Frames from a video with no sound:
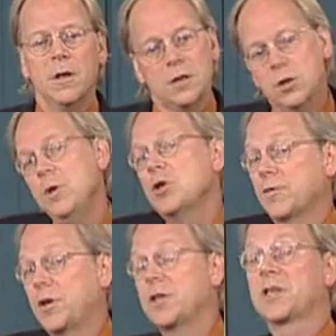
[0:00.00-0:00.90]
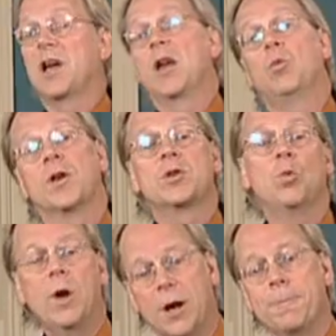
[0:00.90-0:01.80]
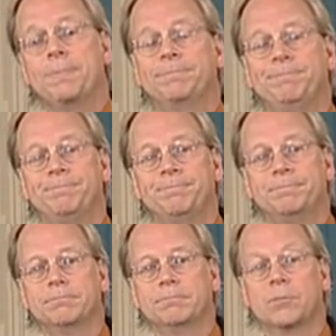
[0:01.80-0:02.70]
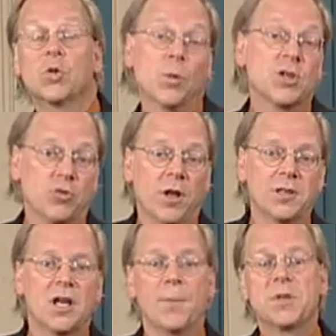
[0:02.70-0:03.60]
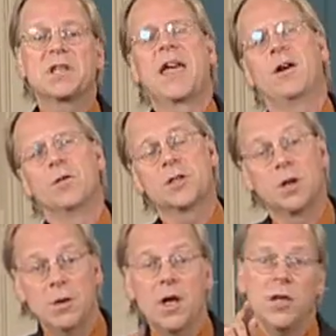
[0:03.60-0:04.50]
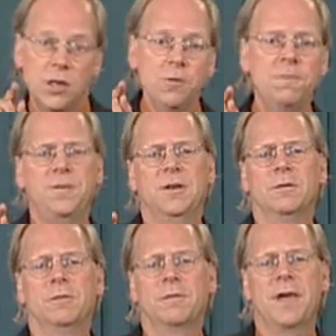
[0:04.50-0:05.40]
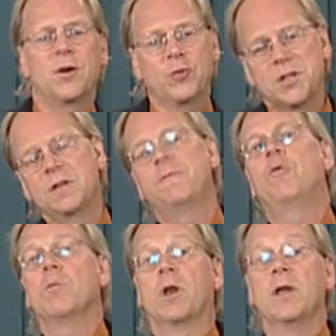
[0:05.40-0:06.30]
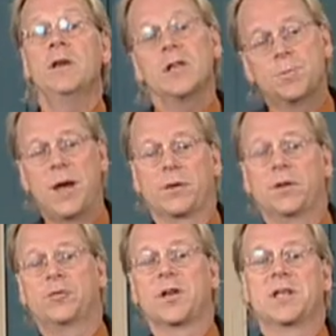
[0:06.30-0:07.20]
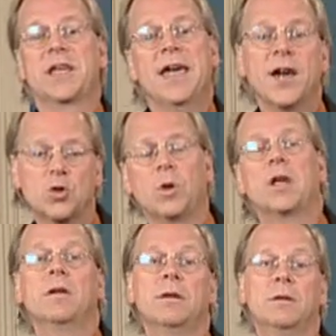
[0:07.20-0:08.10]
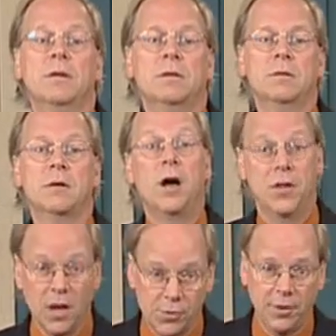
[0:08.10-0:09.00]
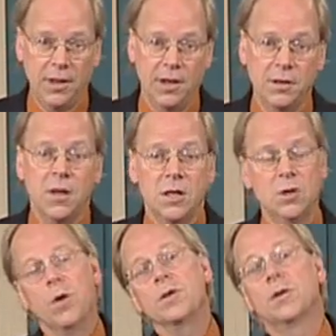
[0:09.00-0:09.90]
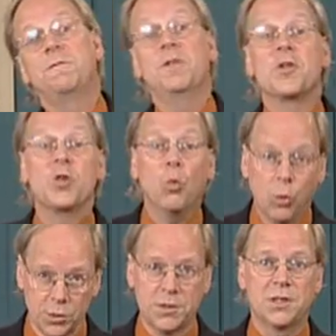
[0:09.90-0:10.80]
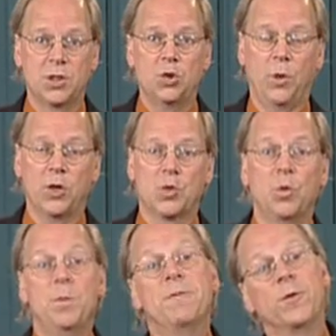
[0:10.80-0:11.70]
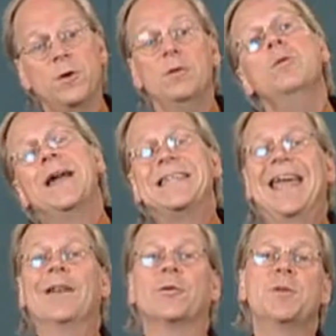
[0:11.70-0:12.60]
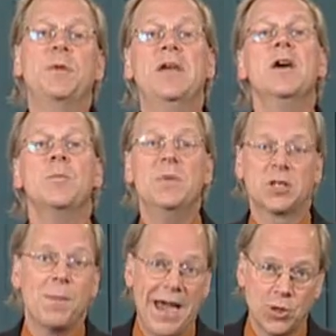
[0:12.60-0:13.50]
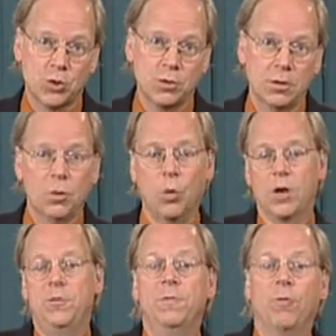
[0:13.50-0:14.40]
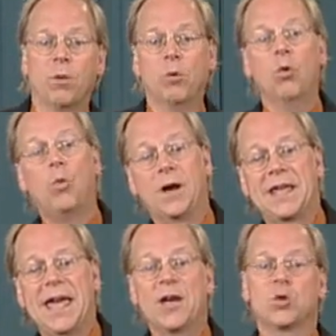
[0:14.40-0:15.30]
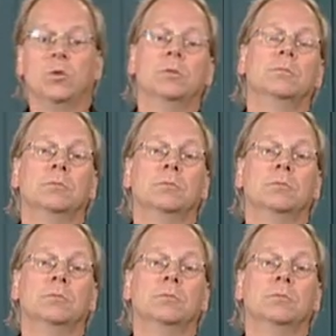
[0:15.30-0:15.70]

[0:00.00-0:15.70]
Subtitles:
You each have to decide what to wear. The restaurant's upscale, so you feel that dressing formally is better than dressing casually. On the other hand, you also feel that the worst situation would be for you and Taylor to be mismatched, one of you formal, one casual.